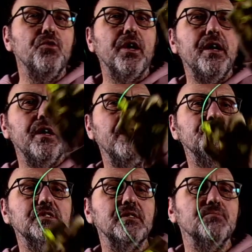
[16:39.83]
have
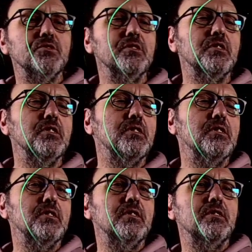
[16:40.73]
something
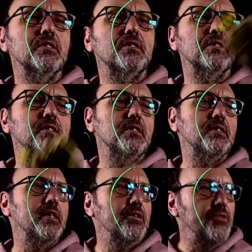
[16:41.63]

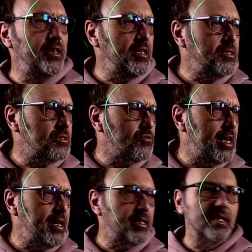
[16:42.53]
like this,
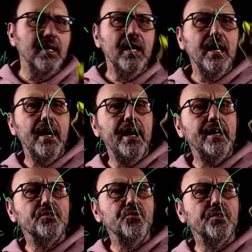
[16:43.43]
right?
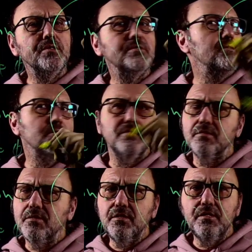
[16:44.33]
And
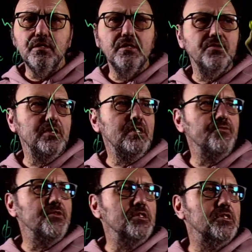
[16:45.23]
if
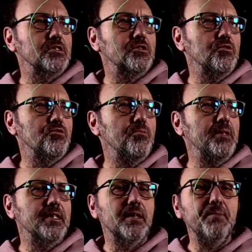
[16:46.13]
this is your domain
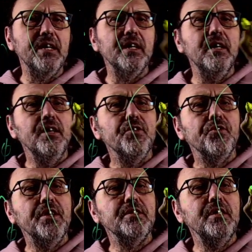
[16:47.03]
omega,
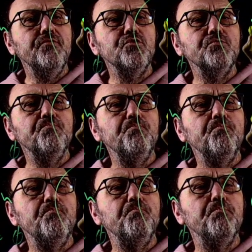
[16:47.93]
then if you
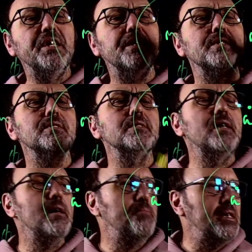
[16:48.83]
pick
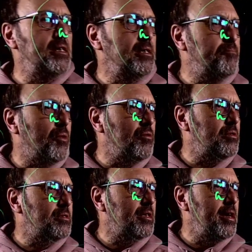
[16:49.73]
up any point
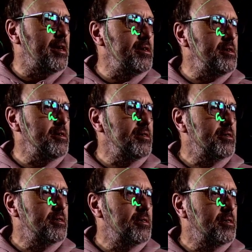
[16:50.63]
A
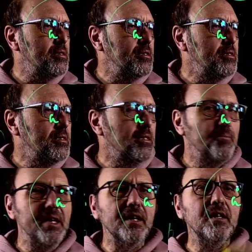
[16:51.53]
in
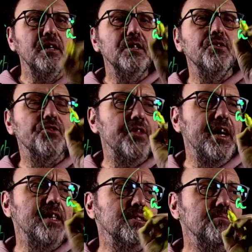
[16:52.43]
omega,
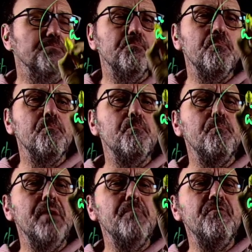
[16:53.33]
then
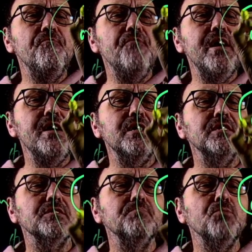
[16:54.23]
maybe very
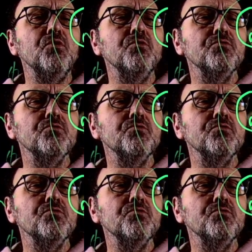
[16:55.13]
small